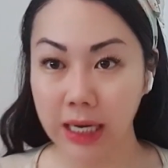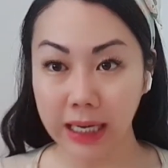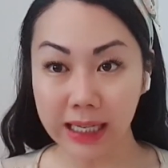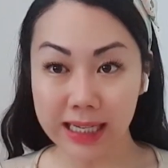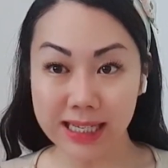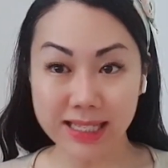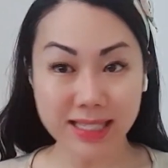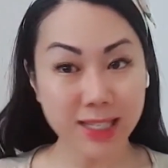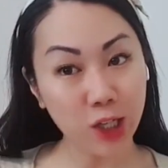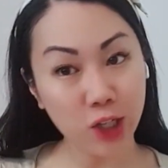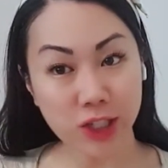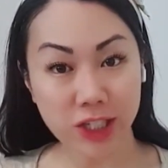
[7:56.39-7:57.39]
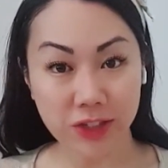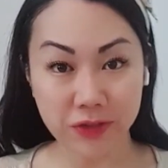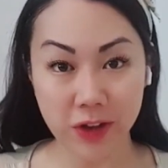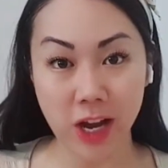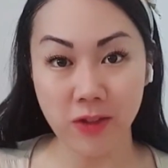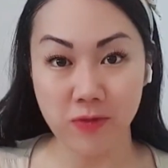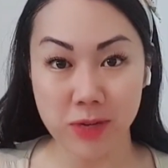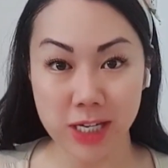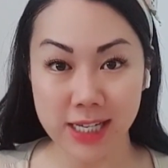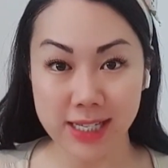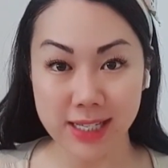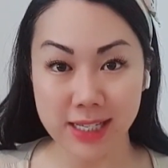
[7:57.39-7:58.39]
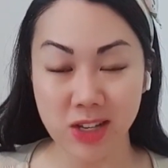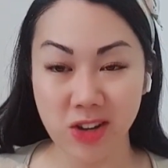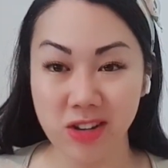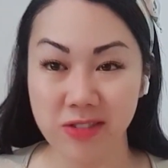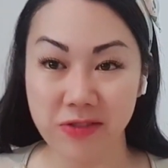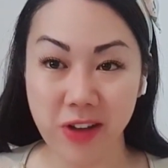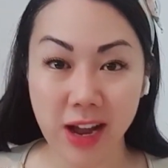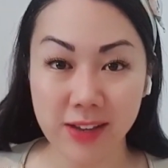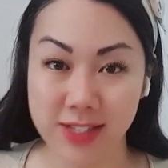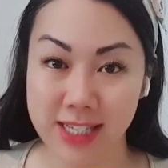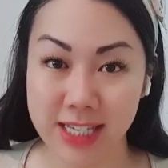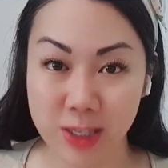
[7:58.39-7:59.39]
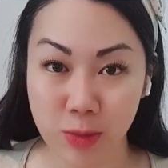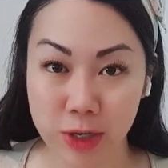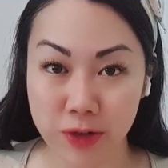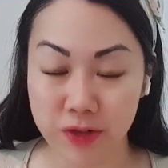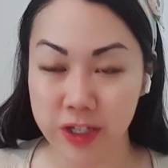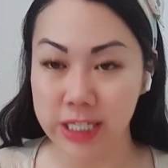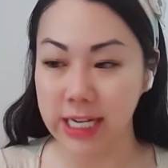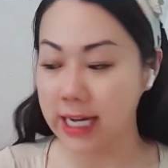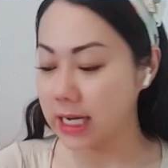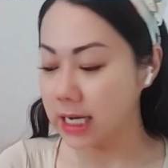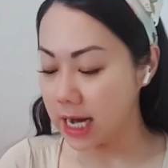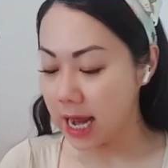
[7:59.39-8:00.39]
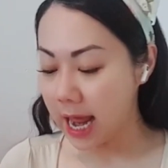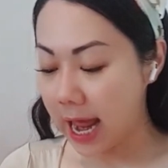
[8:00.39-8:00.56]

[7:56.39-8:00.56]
It is close to 5 minutes, so 5-6 minute routine,